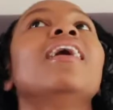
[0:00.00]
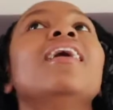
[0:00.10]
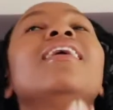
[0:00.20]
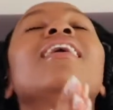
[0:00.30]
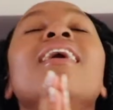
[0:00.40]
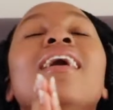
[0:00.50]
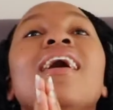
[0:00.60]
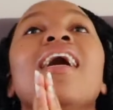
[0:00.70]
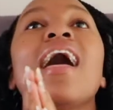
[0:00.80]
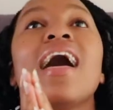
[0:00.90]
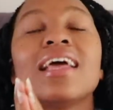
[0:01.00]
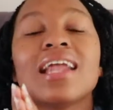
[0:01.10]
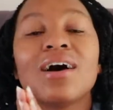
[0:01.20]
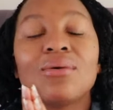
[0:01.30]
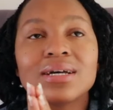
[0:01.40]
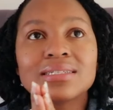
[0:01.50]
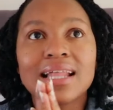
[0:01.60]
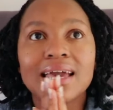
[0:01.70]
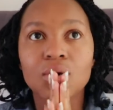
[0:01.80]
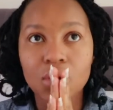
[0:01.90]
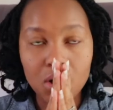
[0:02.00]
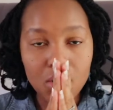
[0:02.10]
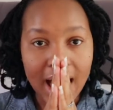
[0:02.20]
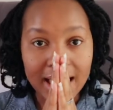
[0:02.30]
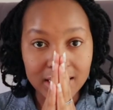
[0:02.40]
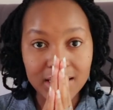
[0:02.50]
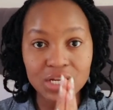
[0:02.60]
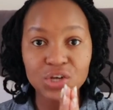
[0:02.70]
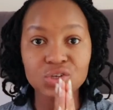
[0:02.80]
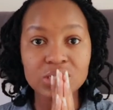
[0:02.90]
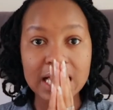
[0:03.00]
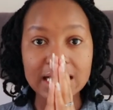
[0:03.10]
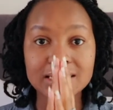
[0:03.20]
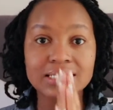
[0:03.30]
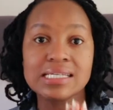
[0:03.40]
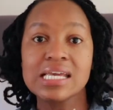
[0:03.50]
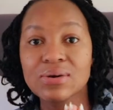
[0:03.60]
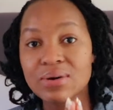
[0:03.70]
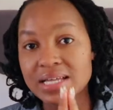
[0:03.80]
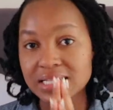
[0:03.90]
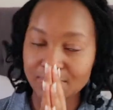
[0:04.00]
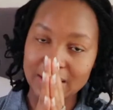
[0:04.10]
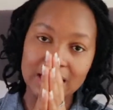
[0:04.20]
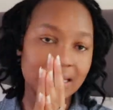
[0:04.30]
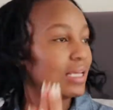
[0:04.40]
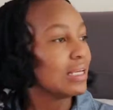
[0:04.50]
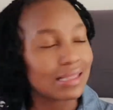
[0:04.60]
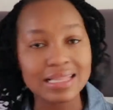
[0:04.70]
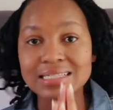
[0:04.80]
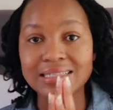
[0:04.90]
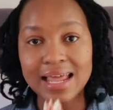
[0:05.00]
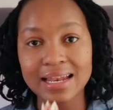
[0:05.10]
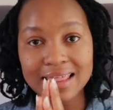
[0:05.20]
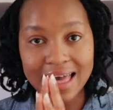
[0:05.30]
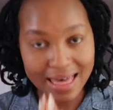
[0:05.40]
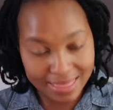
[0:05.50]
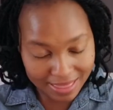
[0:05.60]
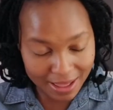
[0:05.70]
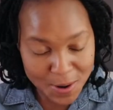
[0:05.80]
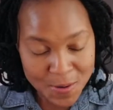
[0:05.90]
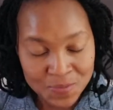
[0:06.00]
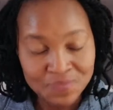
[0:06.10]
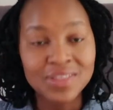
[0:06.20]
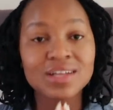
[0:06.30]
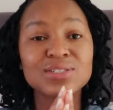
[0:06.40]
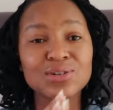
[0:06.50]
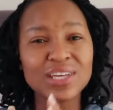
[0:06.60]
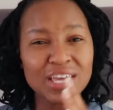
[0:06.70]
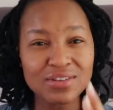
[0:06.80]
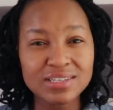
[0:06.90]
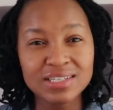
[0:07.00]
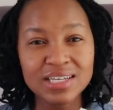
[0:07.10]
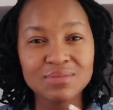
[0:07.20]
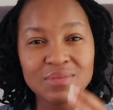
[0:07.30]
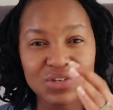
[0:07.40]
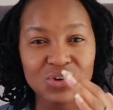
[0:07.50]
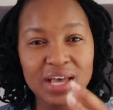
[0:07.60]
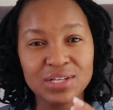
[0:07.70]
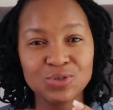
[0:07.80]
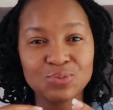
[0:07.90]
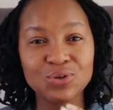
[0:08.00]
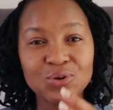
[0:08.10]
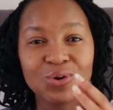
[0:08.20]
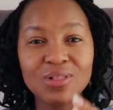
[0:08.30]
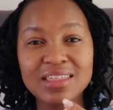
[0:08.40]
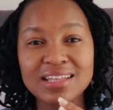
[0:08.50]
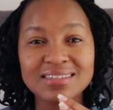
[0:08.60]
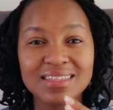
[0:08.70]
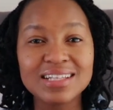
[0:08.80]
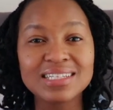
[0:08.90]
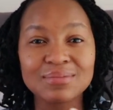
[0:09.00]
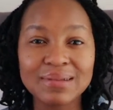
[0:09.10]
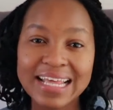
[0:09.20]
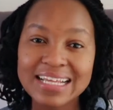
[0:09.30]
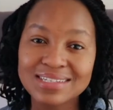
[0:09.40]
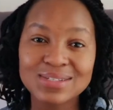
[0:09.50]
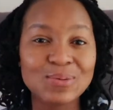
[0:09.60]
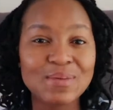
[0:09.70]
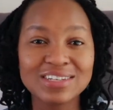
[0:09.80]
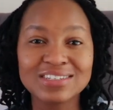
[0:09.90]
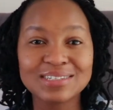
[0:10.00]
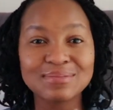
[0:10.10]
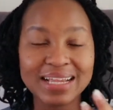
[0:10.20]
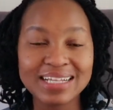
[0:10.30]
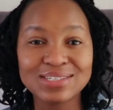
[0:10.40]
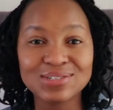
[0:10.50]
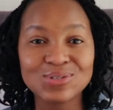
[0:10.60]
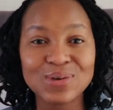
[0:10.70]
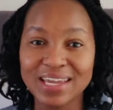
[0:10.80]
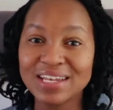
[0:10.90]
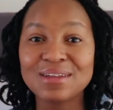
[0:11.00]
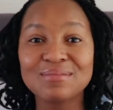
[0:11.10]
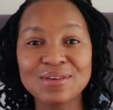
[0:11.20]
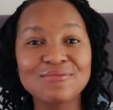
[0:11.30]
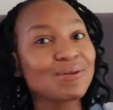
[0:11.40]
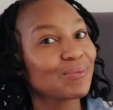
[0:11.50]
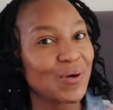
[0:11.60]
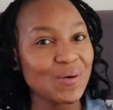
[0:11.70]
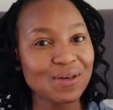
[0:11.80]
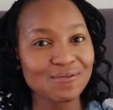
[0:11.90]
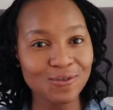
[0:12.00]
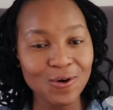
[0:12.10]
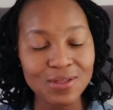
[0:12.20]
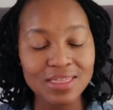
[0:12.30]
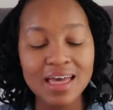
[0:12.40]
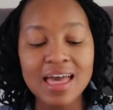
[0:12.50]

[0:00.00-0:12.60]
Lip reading: And I was like, oh, I need a new title sequence, but I need this, that, and the other. So can you see me trying to put all these things in places or measures in places to hinder me from going forth?